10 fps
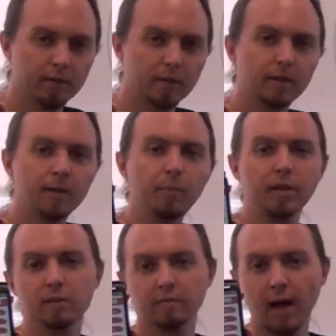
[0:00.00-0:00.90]
It's an
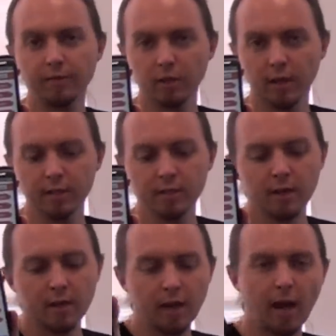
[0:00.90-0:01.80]
Olympic survival kit,
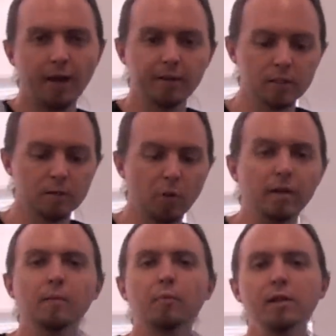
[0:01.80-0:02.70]
and it's
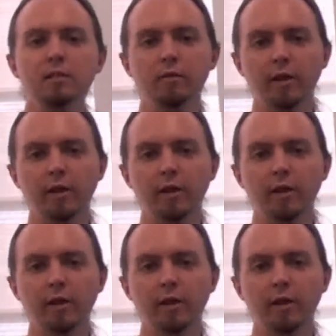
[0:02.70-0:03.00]
pretty impressive.